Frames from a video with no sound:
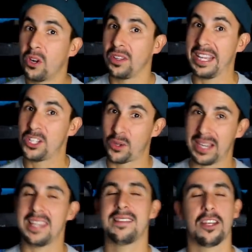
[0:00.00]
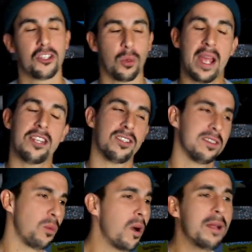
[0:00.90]
really tricky
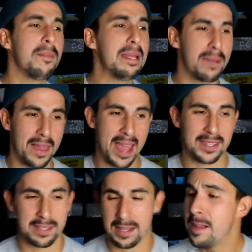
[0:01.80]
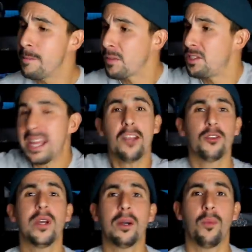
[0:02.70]
situations. And what I mean by that is say you're
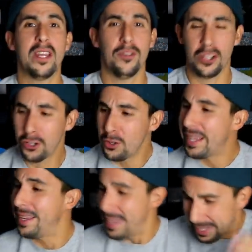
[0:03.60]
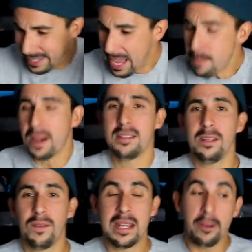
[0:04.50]
doing what we do, you're doing game
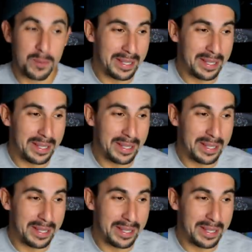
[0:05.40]
hunting videos